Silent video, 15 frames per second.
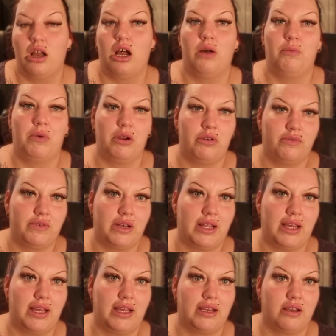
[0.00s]
On my other
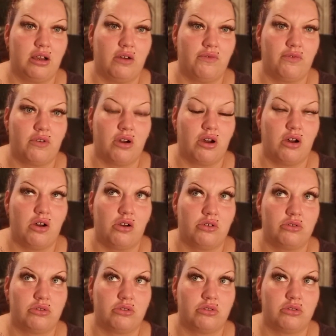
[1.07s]
leg, I've got